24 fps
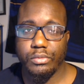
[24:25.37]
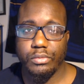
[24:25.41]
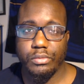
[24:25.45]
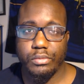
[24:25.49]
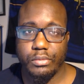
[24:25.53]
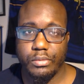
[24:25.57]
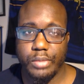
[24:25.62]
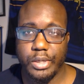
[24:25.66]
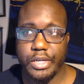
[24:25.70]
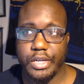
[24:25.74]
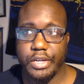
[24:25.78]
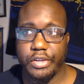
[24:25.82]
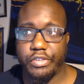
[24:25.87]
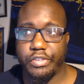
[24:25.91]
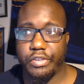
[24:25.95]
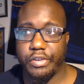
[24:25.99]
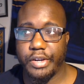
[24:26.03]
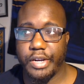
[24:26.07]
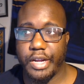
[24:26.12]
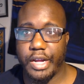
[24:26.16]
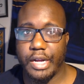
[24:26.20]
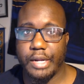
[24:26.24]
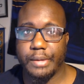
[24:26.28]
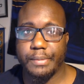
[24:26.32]
because you're
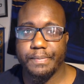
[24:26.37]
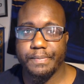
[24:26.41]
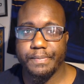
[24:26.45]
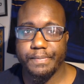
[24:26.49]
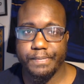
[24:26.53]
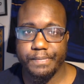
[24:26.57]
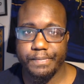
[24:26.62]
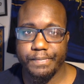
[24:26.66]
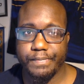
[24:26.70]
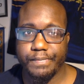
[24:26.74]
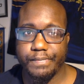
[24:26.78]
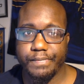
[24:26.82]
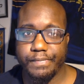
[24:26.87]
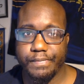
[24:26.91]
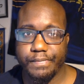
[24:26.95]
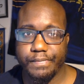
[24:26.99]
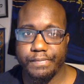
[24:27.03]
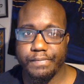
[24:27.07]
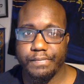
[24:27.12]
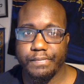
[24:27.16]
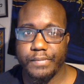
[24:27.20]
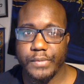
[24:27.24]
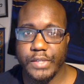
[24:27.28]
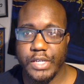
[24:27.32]
not.
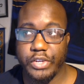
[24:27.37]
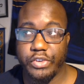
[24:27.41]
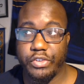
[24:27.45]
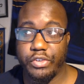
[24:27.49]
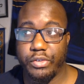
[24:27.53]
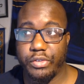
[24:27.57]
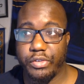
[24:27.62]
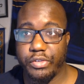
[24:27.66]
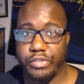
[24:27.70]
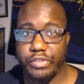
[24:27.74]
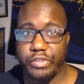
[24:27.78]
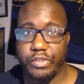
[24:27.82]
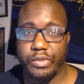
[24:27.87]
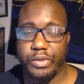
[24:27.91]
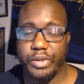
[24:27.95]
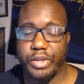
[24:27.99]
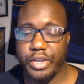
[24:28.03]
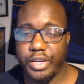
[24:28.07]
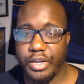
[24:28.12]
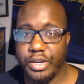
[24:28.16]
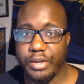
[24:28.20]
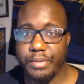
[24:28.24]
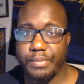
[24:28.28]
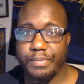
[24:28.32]
Because you're still
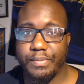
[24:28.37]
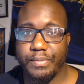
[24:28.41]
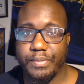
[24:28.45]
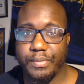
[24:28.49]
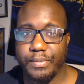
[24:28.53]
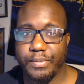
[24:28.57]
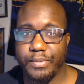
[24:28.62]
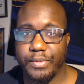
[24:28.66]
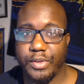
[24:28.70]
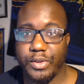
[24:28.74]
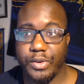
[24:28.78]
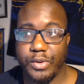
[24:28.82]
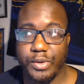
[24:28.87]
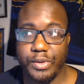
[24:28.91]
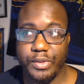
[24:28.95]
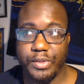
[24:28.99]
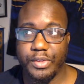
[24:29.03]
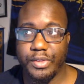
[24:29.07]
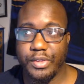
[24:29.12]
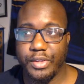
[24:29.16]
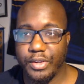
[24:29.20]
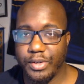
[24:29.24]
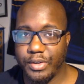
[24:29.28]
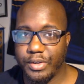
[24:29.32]
here. You're
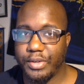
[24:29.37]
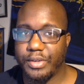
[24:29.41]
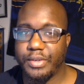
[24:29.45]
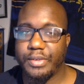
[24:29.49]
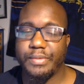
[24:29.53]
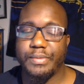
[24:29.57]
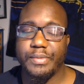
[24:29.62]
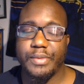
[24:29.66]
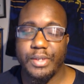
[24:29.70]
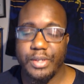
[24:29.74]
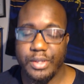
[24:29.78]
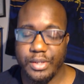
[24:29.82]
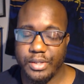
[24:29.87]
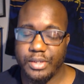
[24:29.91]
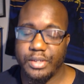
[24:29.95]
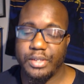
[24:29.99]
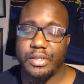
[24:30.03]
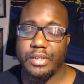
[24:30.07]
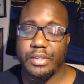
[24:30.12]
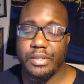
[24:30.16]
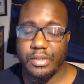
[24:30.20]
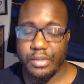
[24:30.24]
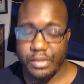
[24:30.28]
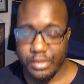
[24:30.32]
on you're
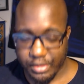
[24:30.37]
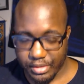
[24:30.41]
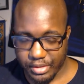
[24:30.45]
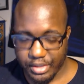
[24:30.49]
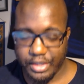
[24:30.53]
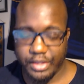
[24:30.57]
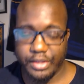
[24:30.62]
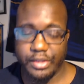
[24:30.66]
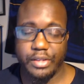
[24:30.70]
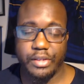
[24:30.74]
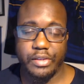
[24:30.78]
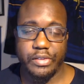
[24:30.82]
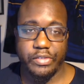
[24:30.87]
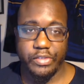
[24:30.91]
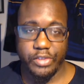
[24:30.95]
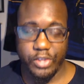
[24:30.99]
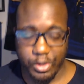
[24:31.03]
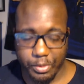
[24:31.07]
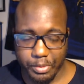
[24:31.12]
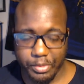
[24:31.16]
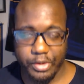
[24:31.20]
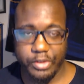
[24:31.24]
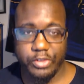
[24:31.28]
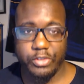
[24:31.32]
in this
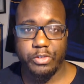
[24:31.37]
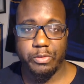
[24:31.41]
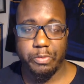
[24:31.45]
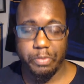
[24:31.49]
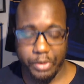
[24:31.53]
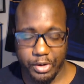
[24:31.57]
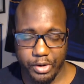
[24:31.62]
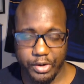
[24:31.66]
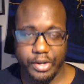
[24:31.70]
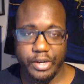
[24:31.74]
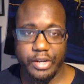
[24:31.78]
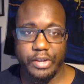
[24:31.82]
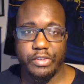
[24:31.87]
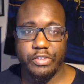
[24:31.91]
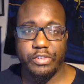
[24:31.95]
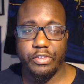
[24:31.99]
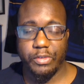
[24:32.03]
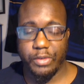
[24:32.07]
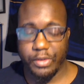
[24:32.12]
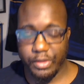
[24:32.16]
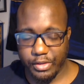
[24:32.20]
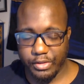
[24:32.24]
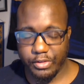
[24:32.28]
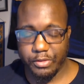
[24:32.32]
human experience, you're
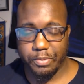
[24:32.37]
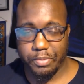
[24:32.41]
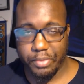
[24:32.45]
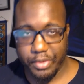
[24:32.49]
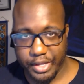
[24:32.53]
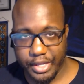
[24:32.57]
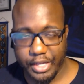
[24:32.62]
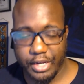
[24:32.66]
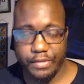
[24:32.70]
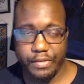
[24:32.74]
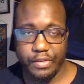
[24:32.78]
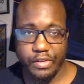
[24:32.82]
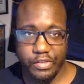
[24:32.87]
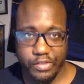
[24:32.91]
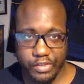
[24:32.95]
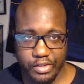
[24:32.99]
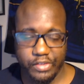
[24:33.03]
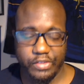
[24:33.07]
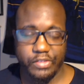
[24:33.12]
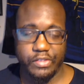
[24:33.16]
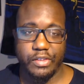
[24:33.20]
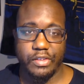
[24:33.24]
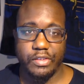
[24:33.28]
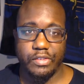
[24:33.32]
in this plane of
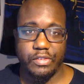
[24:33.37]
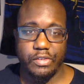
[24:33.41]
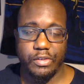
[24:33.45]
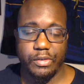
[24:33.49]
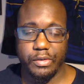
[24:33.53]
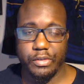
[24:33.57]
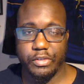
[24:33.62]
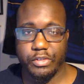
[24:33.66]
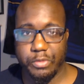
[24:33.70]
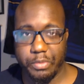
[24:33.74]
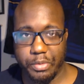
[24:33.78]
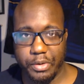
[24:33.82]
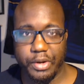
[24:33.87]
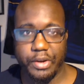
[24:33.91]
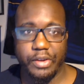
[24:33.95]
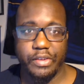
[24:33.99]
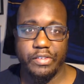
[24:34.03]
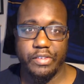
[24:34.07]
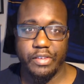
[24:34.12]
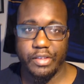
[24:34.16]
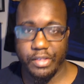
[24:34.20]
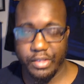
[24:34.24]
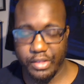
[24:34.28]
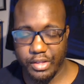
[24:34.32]
existence, you're
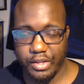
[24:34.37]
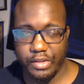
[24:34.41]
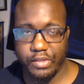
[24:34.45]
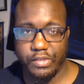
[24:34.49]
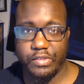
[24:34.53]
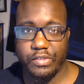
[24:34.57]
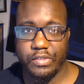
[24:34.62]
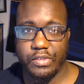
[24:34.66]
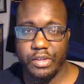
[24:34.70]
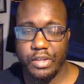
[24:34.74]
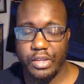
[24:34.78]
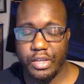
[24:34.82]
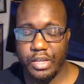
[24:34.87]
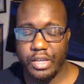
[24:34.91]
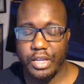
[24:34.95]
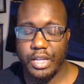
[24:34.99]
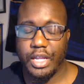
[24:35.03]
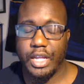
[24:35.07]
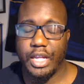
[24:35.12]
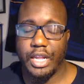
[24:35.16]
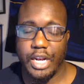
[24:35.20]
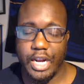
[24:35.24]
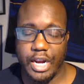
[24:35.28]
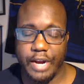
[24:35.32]
experiencing this,
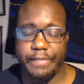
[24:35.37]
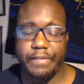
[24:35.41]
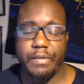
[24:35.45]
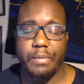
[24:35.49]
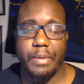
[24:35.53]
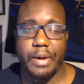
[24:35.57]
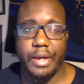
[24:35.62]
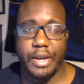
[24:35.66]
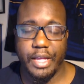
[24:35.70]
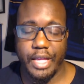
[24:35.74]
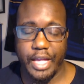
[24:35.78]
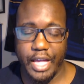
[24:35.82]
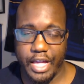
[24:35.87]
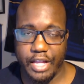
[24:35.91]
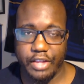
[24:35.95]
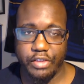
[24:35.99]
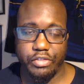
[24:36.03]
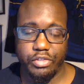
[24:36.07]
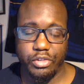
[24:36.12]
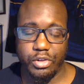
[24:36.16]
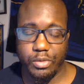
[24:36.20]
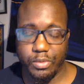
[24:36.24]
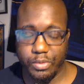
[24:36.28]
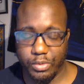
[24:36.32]
and everybody has
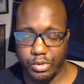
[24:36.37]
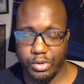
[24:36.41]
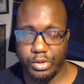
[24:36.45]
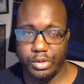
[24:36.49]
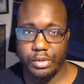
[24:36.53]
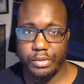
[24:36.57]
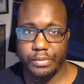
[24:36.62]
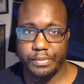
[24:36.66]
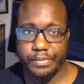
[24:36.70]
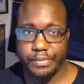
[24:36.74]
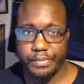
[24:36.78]
their role